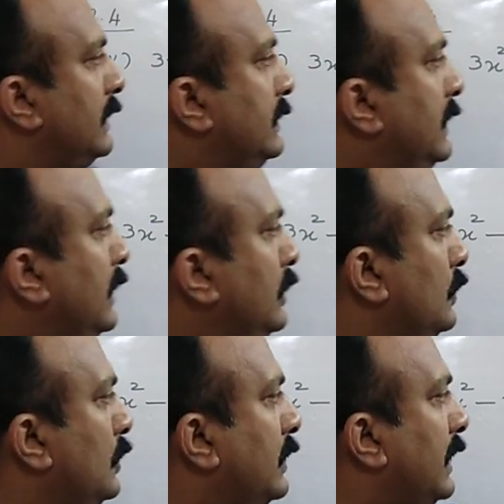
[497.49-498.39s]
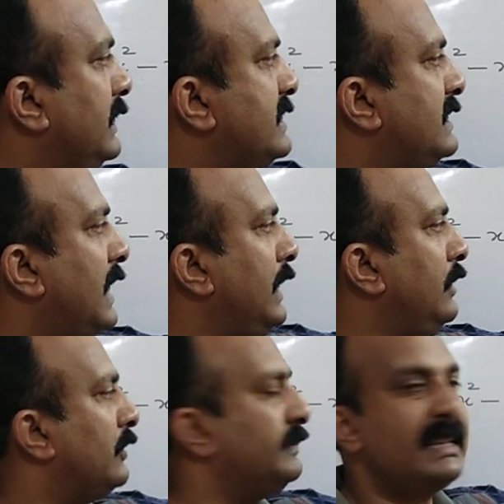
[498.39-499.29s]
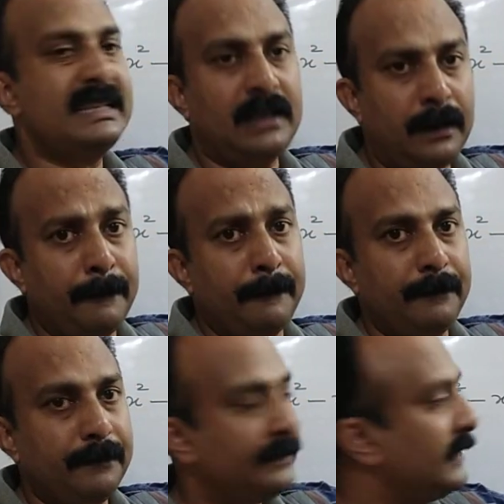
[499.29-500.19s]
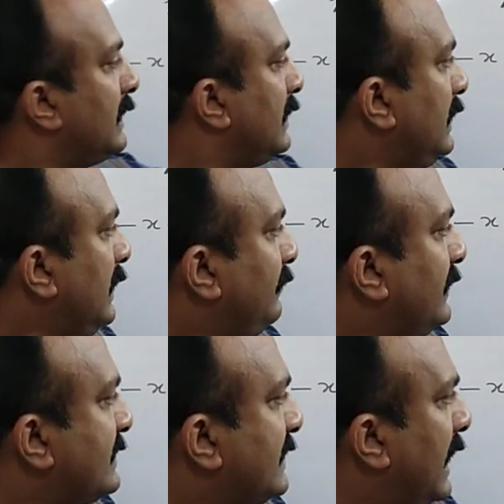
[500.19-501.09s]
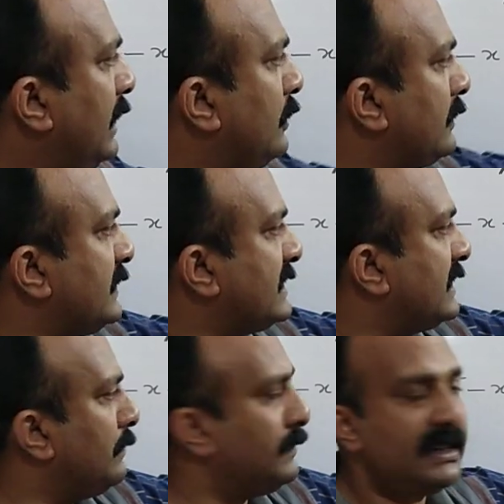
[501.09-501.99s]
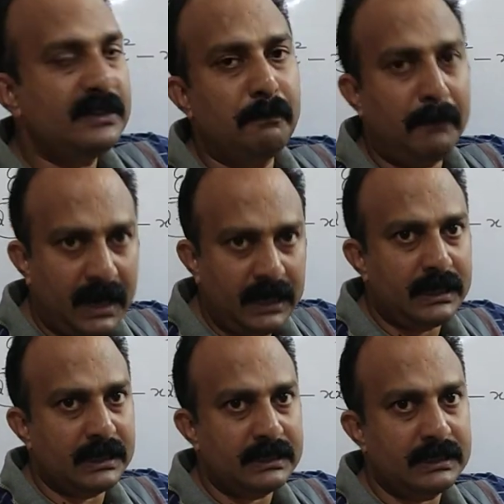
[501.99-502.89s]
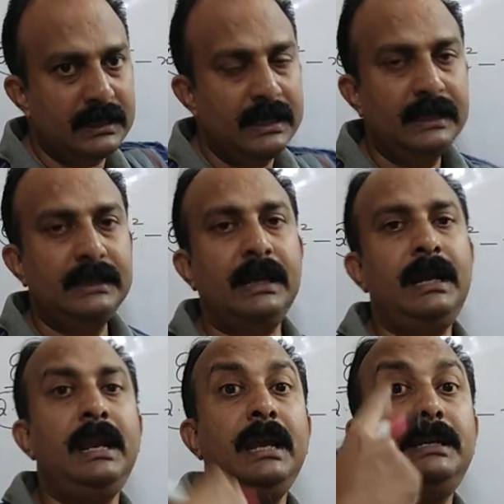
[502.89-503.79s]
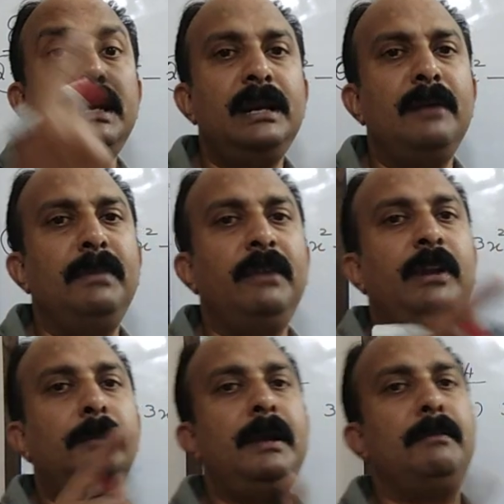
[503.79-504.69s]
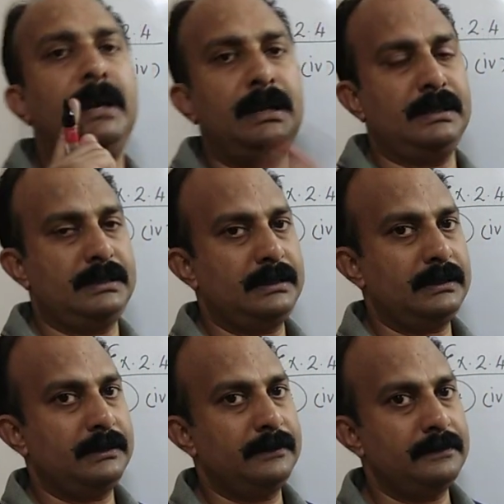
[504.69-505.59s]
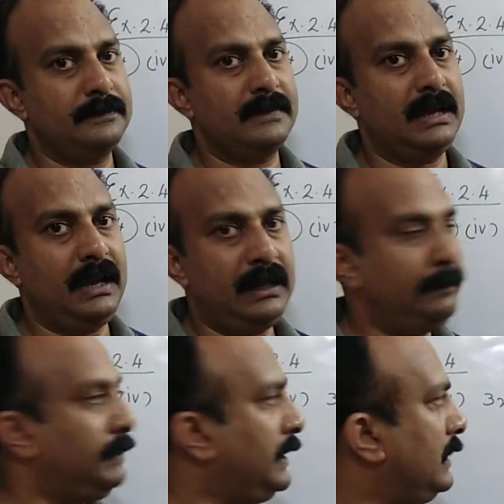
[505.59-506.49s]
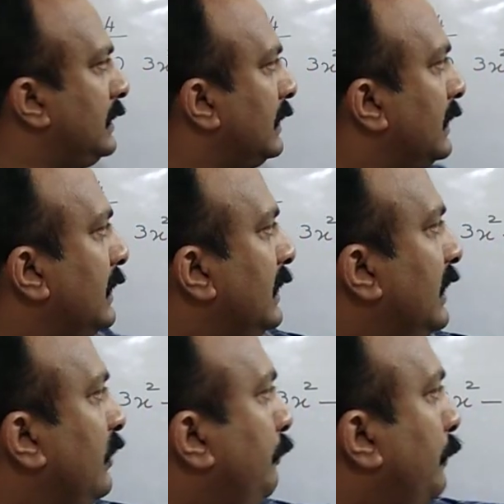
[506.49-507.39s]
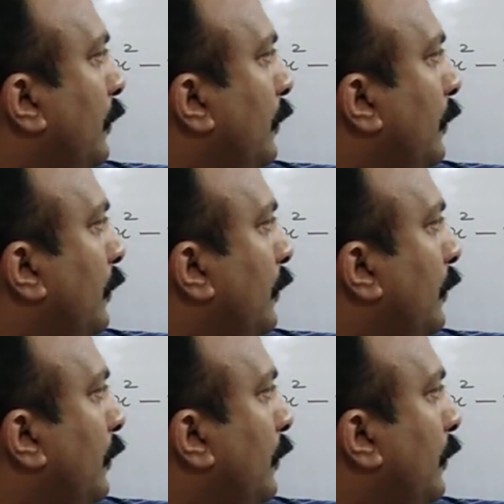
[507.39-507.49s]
Then you look at the sign of the sum. If the sign of the sum is minus, the greater number will be minus. I repeat, if